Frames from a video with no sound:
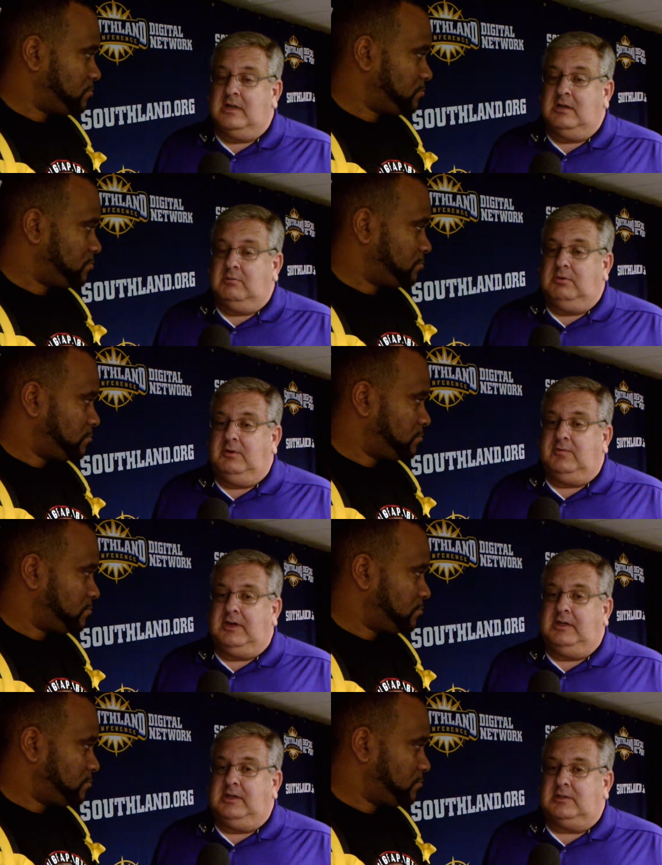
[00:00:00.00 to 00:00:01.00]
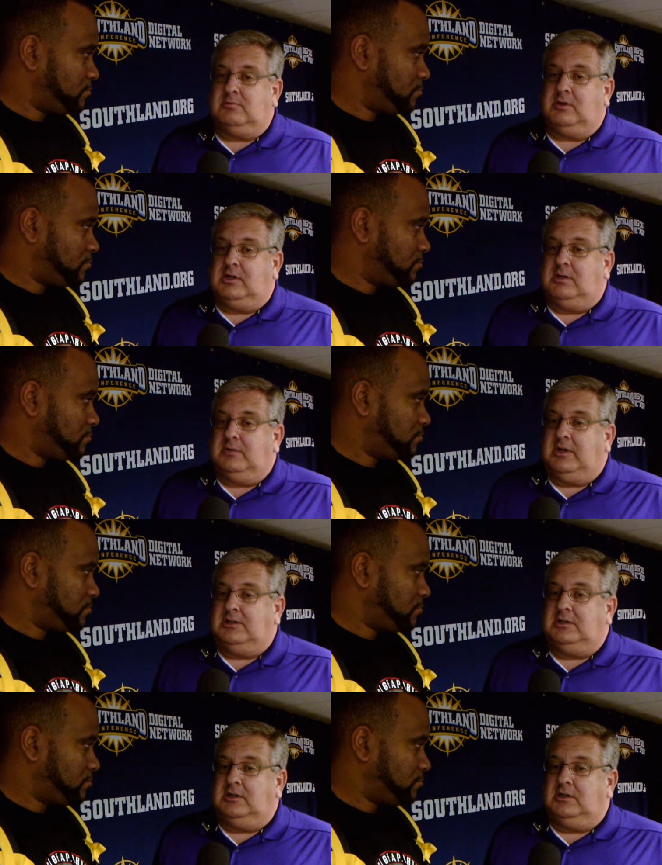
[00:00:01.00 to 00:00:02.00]
Speaker 1: we, we find kids that want to come to A
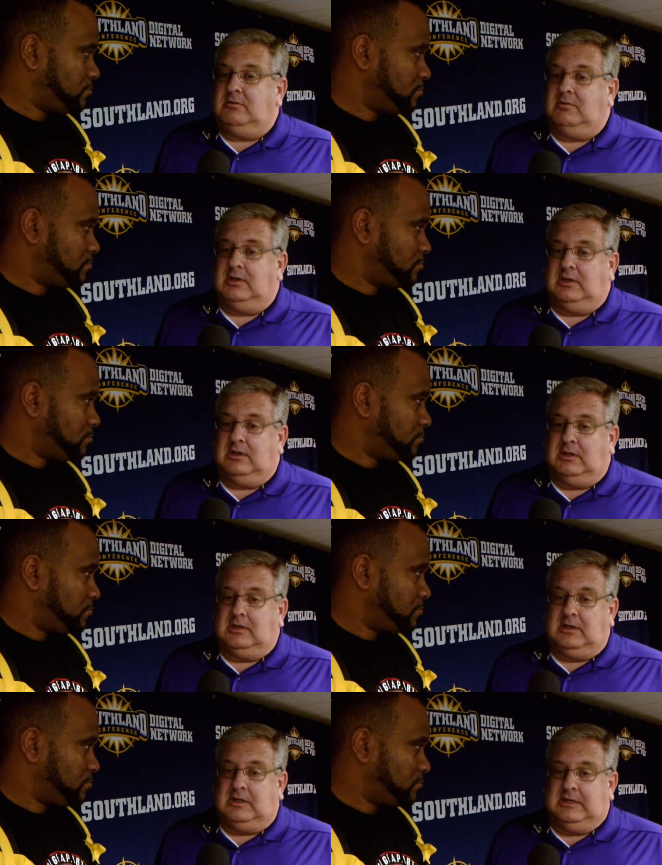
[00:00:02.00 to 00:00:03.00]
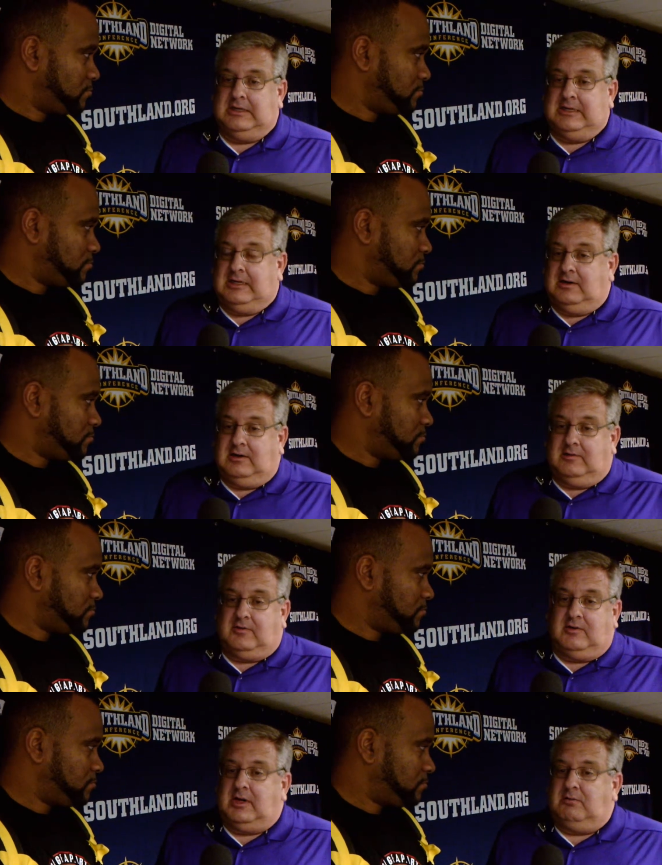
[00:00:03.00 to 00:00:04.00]
C U, and, and uh, if
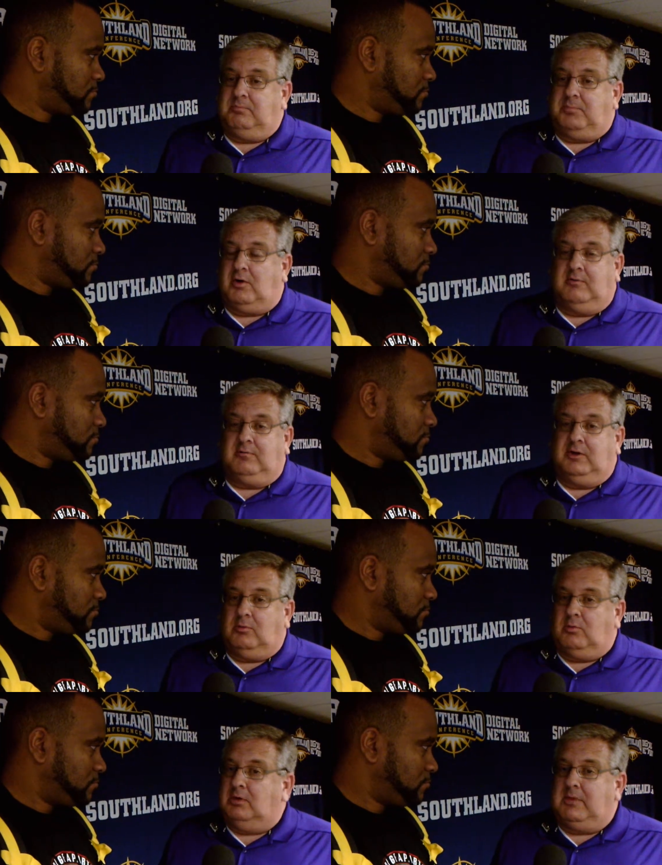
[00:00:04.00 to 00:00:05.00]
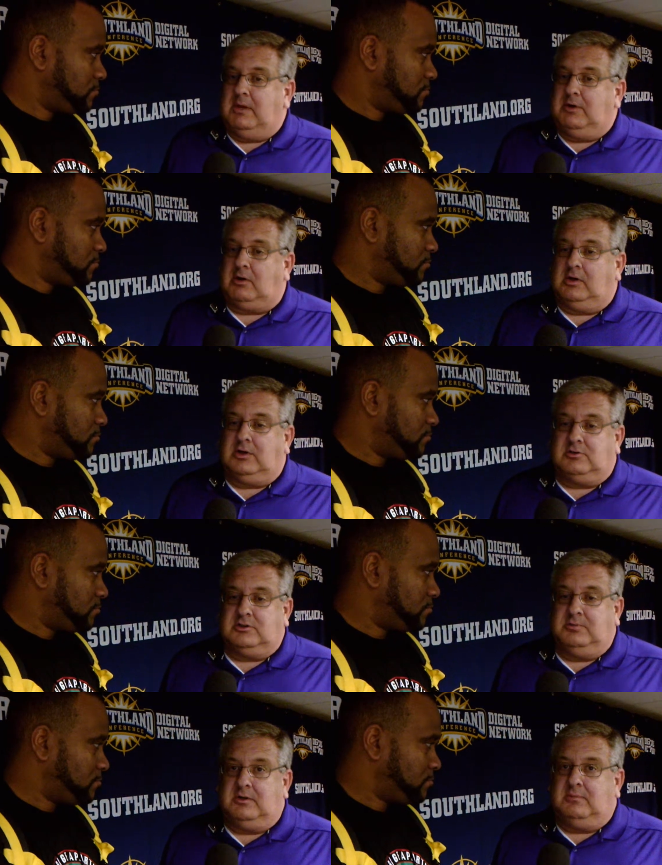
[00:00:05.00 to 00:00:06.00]
they're not part of, you know, what maybe our culture's
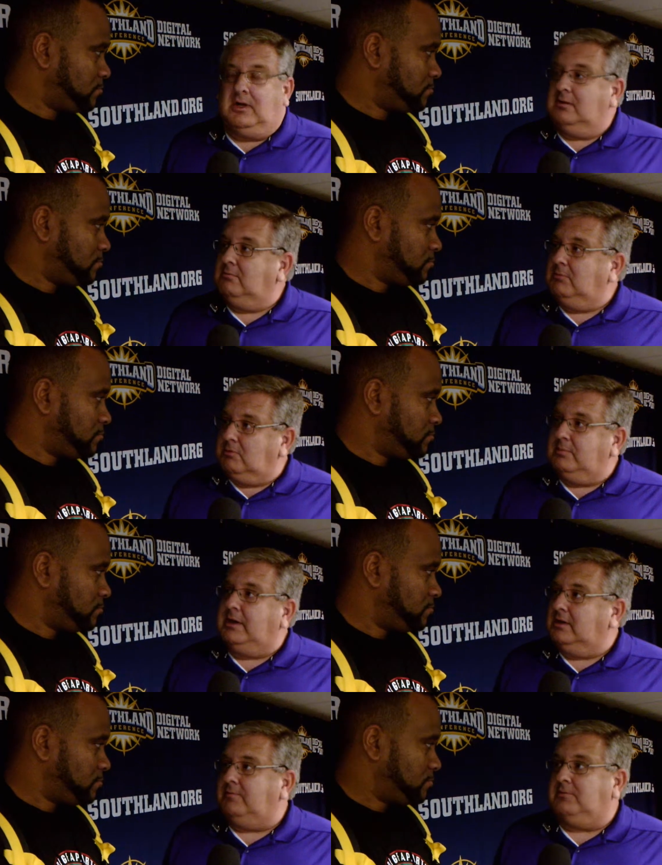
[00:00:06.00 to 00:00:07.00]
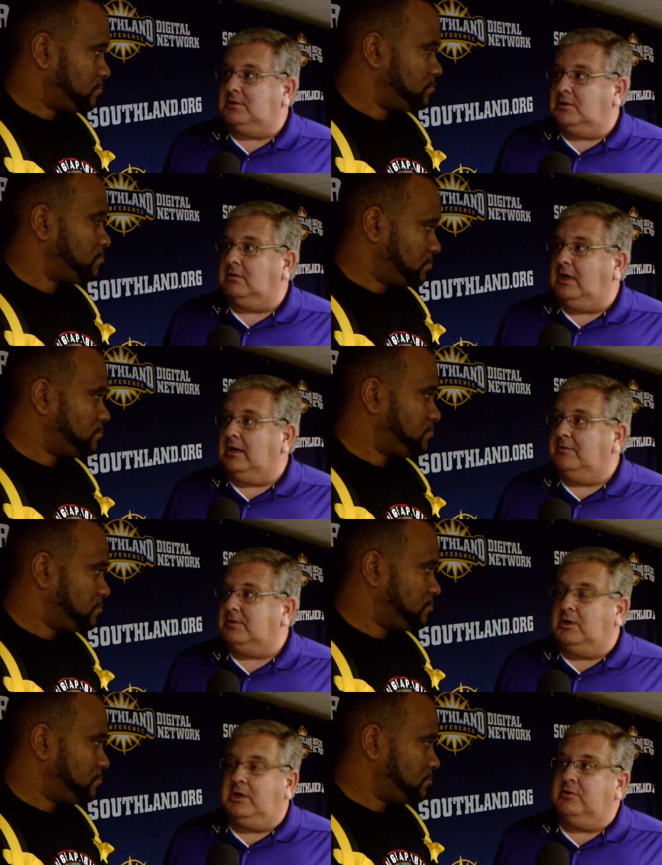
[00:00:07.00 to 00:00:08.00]
been about, we want to make a difference in their lives, and
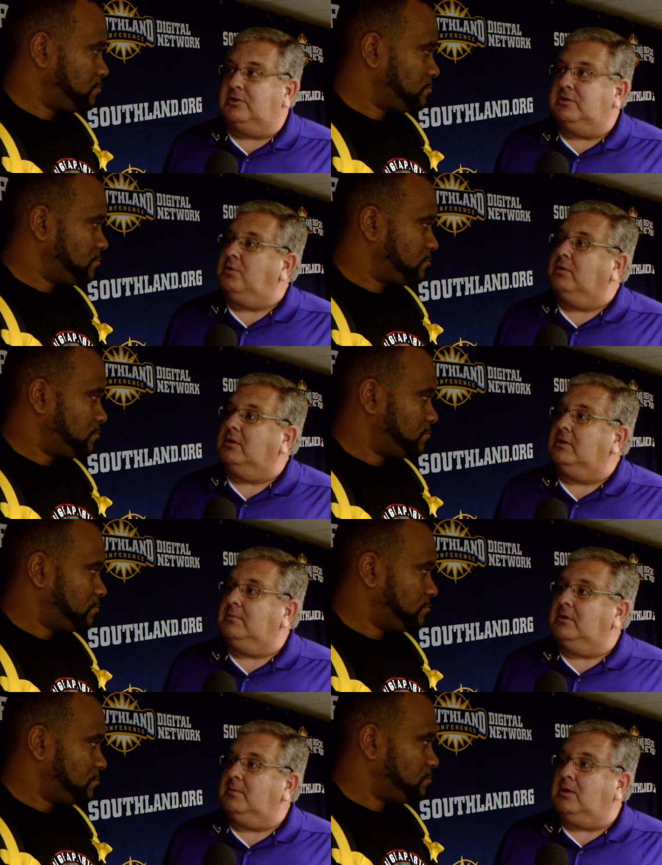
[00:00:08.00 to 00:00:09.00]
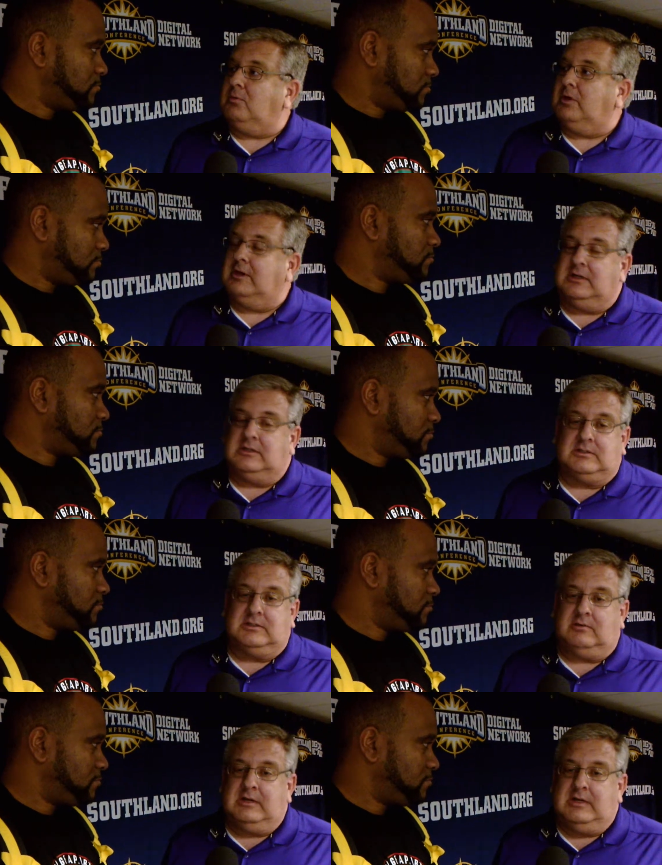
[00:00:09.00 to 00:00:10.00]
we're here to support them no matter what it is.
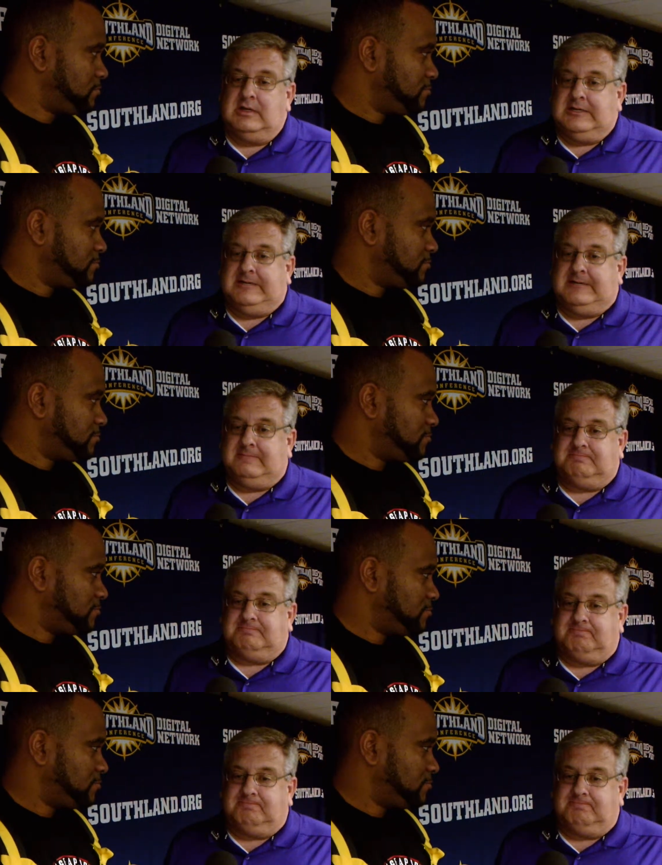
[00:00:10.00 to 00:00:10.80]
So. Um,